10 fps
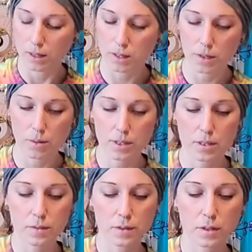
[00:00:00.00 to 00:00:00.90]
So
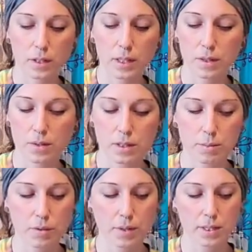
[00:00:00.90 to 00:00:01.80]
this is for Leo,
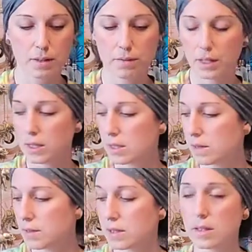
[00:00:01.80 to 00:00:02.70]
Sun, Moon, Rising, Venus.
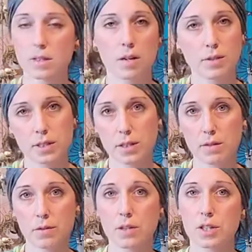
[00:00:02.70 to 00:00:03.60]
If this does not
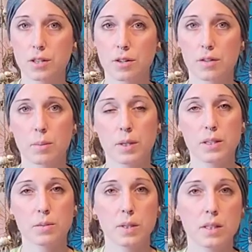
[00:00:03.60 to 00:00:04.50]
resonate for you, check your other
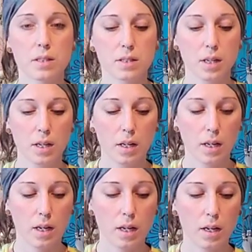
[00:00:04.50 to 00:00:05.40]
placements.
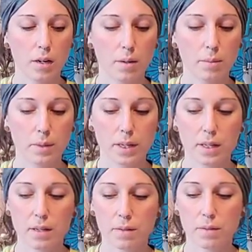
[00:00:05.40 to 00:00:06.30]

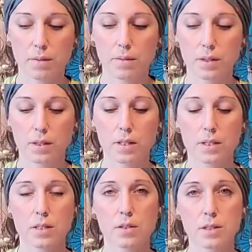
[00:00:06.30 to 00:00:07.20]
If
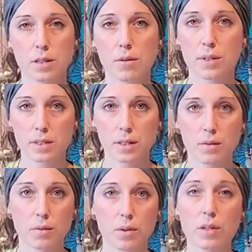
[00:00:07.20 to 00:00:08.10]
this still does not
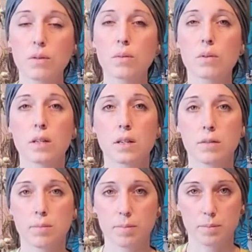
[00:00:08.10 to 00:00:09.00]
resonate for you,
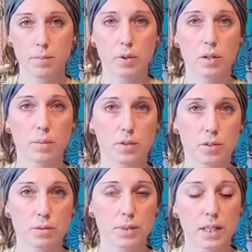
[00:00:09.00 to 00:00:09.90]
then book a
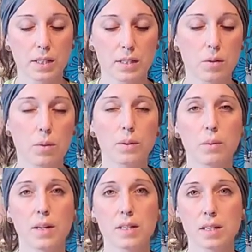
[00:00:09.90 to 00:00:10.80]
personal reading. That's the only
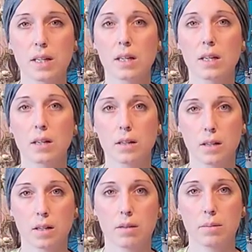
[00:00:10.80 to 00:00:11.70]
way to get
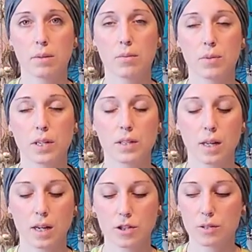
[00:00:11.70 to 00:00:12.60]
a reading
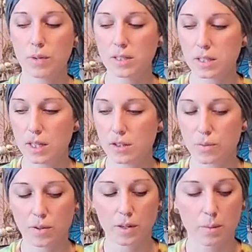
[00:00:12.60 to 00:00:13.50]
that actually resonates
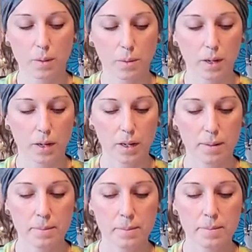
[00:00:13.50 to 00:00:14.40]
for you, okay?